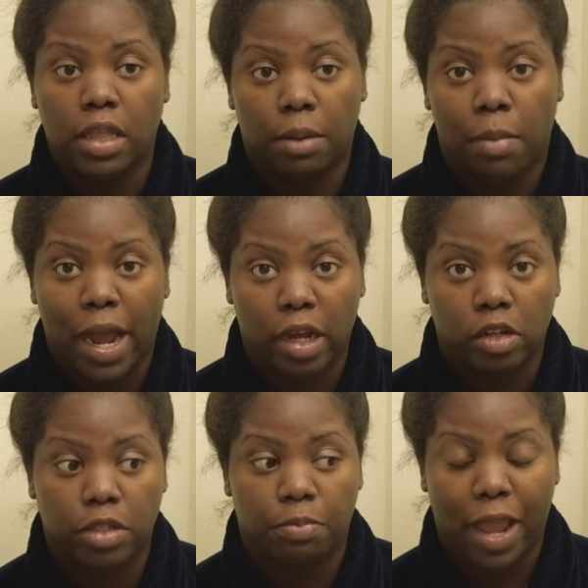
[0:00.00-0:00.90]
the
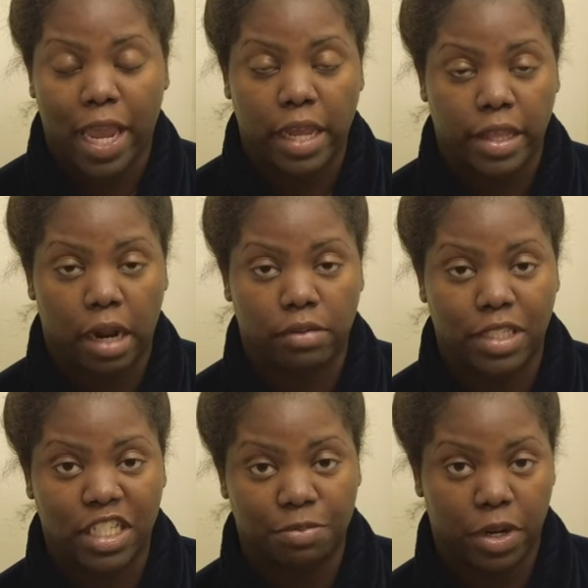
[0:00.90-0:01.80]
mild pain that I was
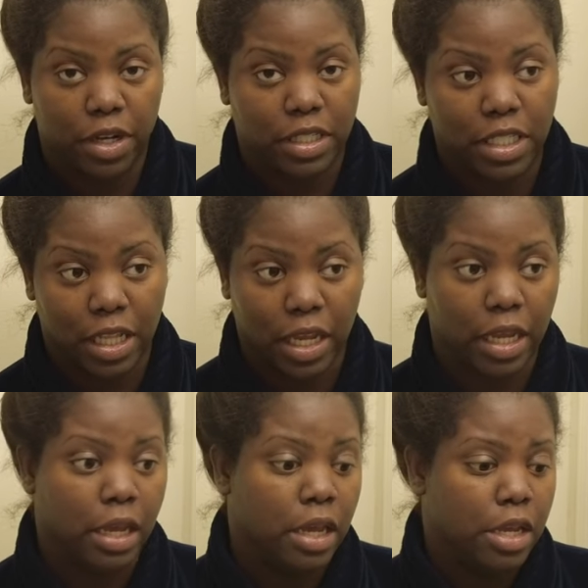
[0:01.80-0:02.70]
experiencing,
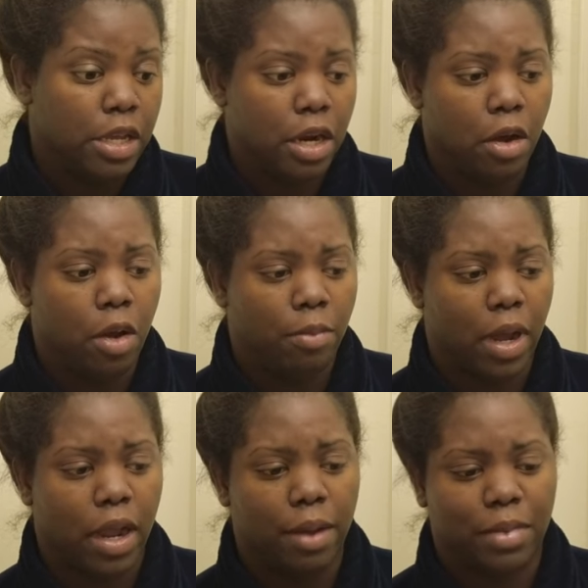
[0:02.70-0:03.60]
like, you know, in
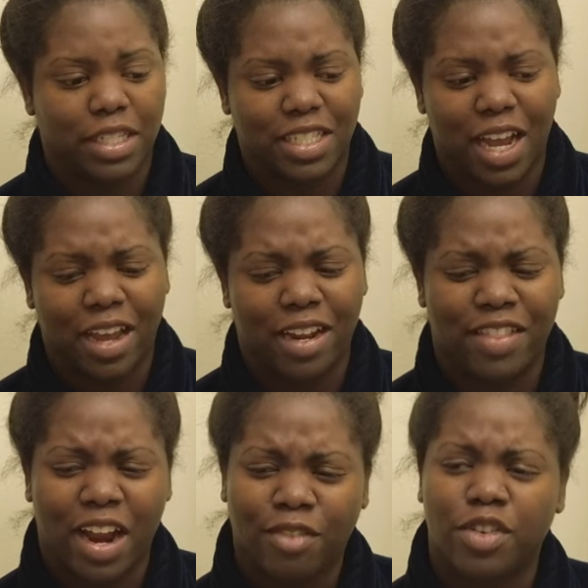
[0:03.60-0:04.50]
my side.
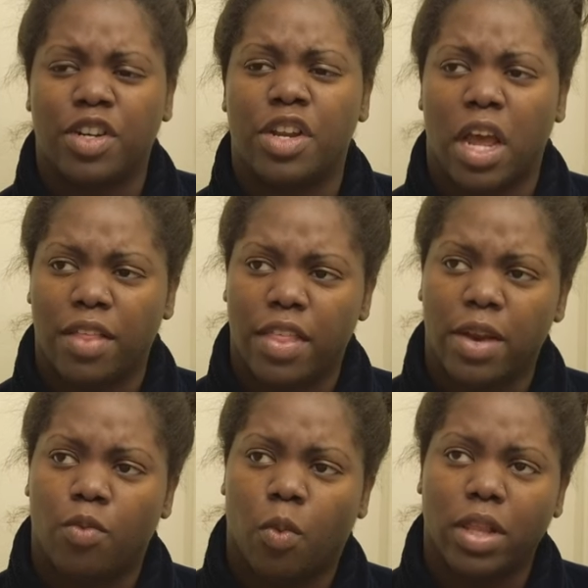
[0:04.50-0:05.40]
And
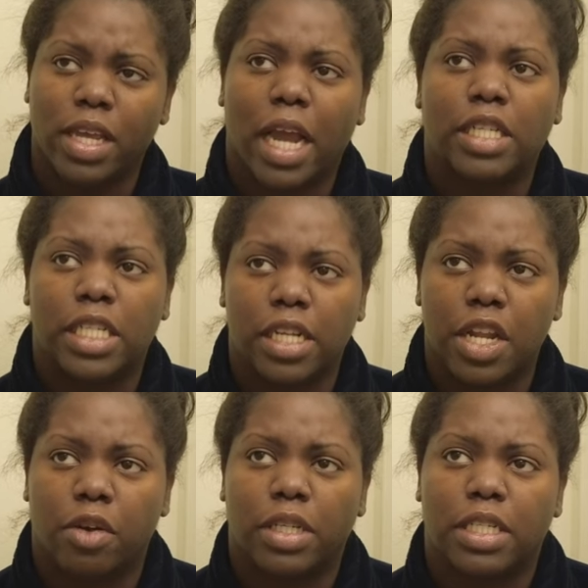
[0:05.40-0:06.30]
then one thing I did
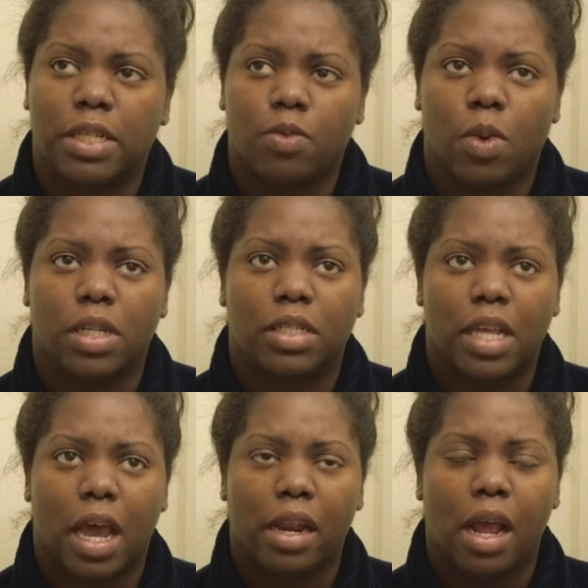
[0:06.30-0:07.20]
notice was
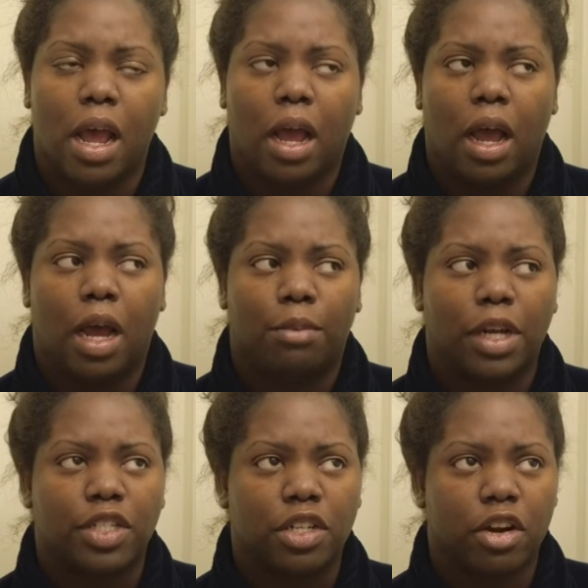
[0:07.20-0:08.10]
that
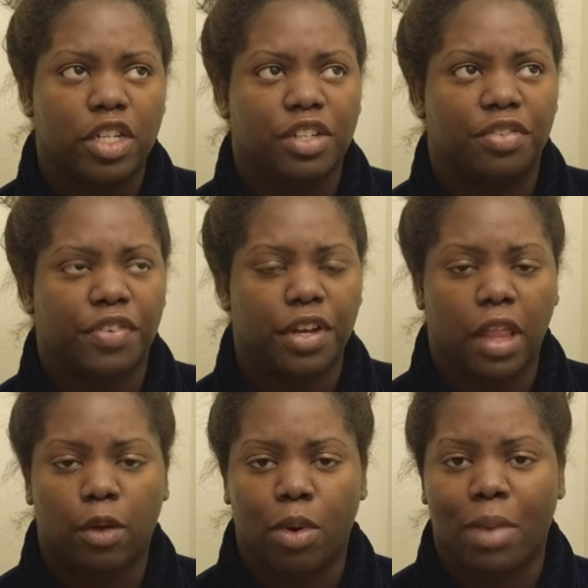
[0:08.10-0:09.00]
I started to feel
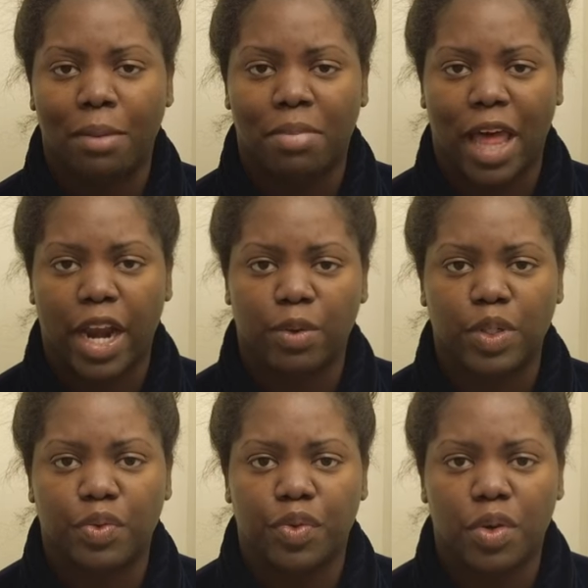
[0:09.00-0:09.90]
like when my bladder
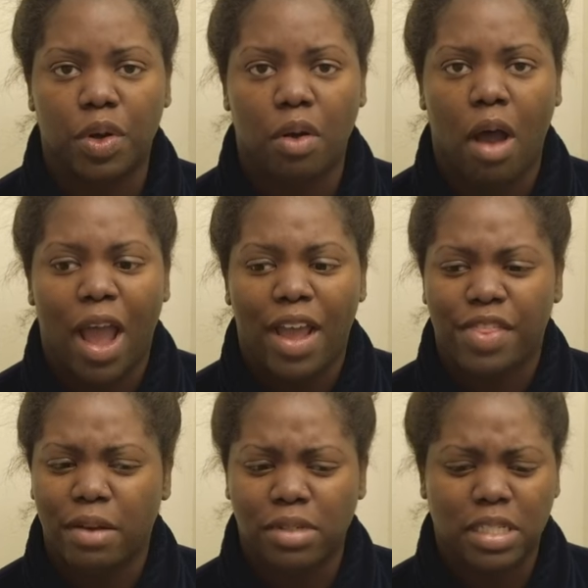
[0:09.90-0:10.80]
was full,
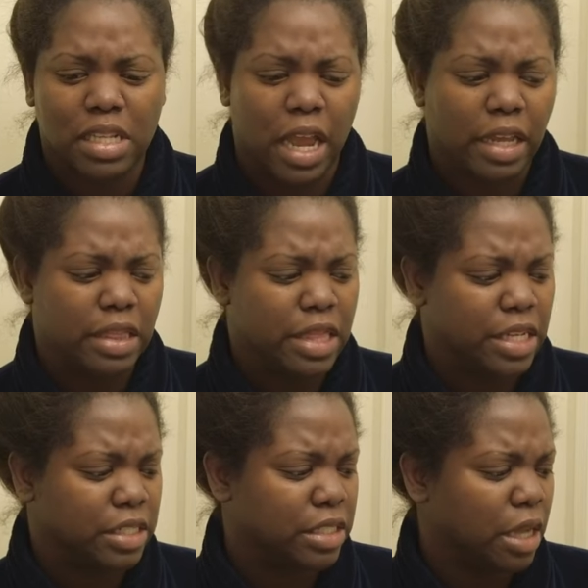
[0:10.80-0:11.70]
there was like
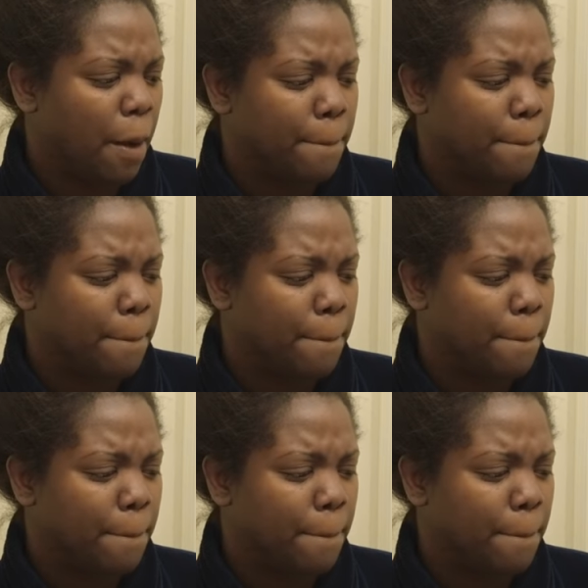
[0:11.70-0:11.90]
this